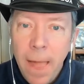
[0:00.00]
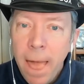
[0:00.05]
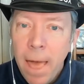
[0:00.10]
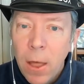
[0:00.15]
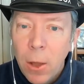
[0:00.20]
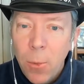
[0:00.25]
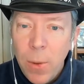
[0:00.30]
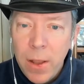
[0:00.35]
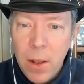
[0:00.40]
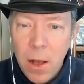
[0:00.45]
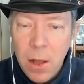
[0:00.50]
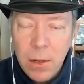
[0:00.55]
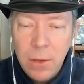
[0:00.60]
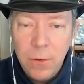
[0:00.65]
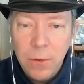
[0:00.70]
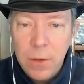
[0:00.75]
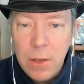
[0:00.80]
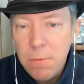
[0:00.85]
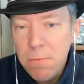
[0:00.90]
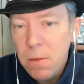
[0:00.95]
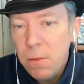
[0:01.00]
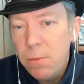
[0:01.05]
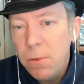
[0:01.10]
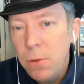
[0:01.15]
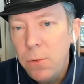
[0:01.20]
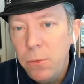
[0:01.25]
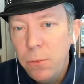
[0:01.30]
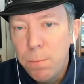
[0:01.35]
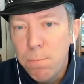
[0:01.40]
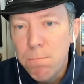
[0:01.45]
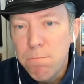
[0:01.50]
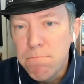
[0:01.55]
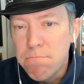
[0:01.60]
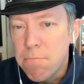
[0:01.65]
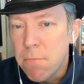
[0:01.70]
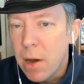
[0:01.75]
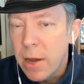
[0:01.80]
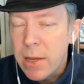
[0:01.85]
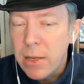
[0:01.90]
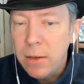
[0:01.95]
quite honestly, those
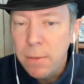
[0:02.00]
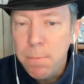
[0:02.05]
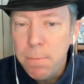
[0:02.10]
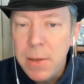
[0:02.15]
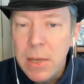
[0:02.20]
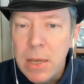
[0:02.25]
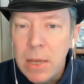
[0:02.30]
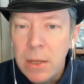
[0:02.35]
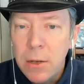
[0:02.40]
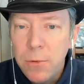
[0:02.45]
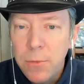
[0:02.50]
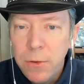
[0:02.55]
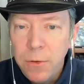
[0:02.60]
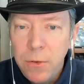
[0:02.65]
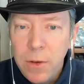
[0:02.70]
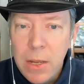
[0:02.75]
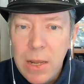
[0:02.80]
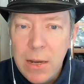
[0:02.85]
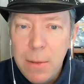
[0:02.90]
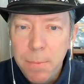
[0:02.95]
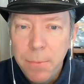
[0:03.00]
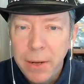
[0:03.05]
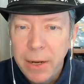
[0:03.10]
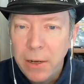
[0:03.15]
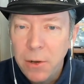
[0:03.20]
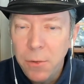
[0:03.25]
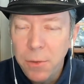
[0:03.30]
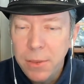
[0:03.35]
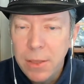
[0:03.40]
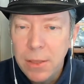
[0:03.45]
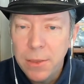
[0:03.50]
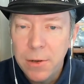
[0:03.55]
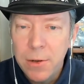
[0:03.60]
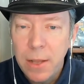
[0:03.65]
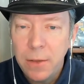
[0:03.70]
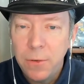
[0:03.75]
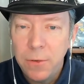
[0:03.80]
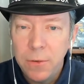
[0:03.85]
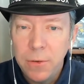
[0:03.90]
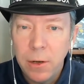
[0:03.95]
might be interesting, but I don't think they're
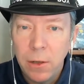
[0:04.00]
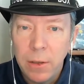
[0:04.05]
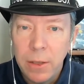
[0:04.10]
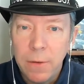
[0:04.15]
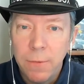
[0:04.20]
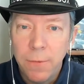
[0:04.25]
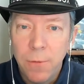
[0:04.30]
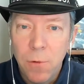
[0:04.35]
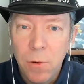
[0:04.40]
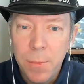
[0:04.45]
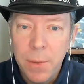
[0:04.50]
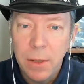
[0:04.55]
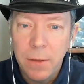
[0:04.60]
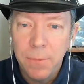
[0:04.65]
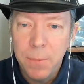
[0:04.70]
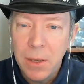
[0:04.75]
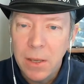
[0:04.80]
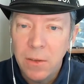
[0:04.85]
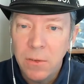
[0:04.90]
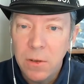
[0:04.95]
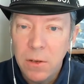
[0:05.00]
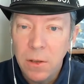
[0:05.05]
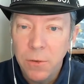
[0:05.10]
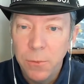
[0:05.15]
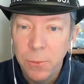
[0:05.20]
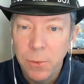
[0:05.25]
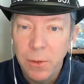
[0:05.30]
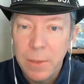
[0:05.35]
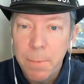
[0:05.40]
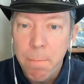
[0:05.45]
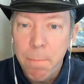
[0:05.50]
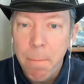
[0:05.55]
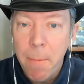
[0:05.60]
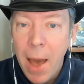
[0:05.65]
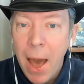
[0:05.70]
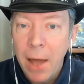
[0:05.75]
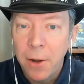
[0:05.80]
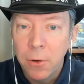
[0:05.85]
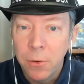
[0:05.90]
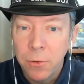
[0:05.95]
necessarily informative because it doesn't really
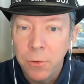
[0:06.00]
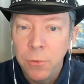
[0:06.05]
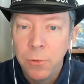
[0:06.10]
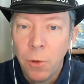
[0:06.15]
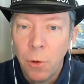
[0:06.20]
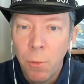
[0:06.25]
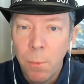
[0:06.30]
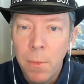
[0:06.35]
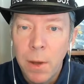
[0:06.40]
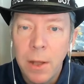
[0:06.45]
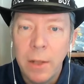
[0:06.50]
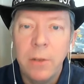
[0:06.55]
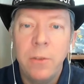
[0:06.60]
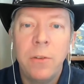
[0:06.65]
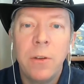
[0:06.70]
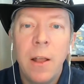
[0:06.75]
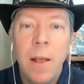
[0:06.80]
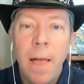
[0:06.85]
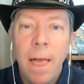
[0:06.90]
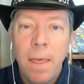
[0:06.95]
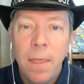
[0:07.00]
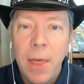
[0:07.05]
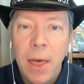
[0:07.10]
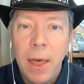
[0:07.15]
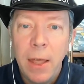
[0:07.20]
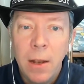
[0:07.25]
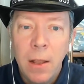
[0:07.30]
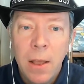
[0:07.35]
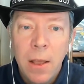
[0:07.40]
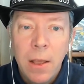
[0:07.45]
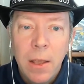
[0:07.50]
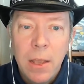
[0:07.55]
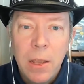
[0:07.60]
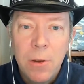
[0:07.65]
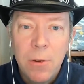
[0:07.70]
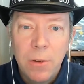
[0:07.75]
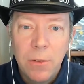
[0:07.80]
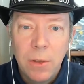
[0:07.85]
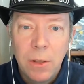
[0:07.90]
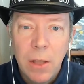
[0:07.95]
matter so much that
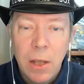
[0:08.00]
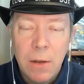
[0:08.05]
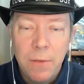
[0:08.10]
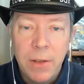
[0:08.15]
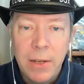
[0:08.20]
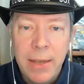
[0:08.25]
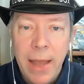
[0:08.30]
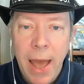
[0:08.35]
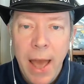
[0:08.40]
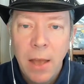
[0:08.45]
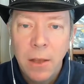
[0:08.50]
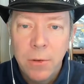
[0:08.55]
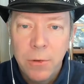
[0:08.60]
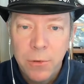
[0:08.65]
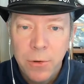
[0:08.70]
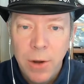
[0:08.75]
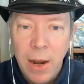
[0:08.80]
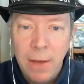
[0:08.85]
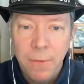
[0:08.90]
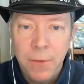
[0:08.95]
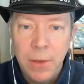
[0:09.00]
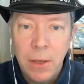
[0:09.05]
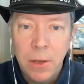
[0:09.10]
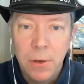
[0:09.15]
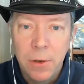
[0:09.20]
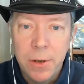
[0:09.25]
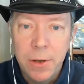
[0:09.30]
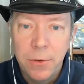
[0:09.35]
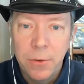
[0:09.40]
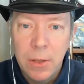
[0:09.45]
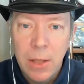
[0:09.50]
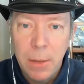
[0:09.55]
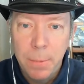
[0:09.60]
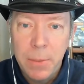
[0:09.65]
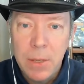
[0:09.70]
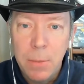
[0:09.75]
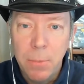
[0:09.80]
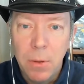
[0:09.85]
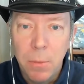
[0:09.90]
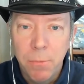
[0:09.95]
here is a lot of attack traffic or here's a lot of
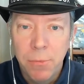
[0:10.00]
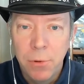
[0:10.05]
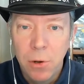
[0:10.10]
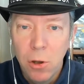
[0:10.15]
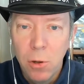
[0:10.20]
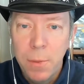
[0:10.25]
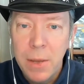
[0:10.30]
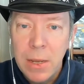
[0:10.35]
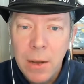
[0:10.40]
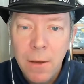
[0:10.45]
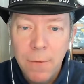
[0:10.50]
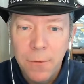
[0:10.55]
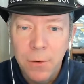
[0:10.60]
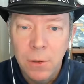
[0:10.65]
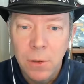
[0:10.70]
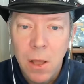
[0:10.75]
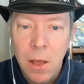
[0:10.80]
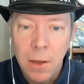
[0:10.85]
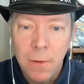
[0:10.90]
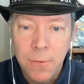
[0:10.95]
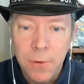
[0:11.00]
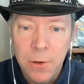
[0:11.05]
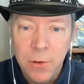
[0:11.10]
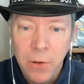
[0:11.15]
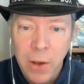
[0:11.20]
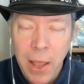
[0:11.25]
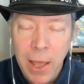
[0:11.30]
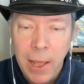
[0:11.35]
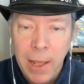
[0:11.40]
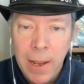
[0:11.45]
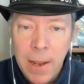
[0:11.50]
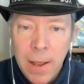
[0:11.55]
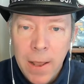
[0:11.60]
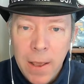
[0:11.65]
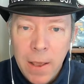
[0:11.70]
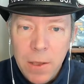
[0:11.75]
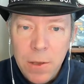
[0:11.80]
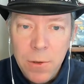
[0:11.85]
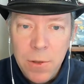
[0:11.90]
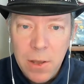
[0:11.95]
people probing for log4j.
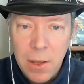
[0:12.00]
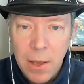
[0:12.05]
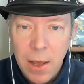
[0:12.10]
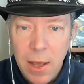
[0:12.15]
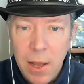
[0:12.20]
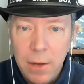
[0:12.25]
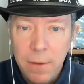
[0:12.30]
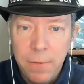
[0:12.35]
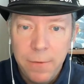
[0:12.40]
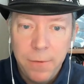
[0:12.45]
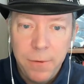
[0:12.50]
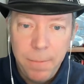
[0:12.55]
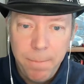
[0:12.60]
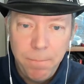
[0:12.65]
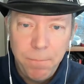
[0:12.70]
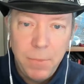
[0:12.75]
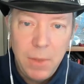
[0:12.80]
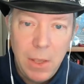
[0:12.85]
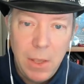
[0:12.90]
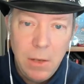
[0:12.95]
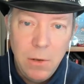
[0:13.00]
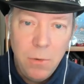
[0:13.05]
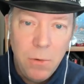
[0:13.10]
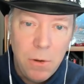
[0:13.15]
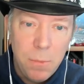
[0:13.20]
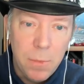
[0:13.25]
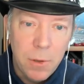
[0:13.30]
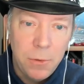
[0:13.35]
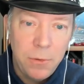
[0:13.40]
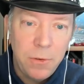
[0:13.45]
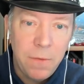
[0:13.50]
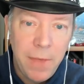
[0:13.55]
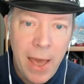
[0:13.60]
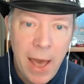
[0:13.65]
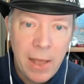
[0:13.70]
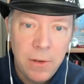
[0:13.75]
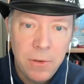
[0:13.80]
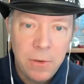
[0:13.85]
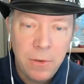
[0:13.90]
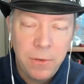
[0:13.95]
You can kind of ignore most of
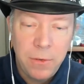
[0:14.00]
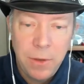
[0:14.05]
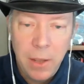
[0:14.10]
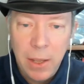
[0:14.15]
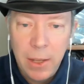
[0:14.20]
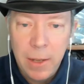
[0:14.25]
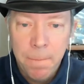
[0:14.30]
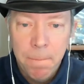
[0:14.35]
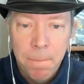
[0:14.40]
that and just say,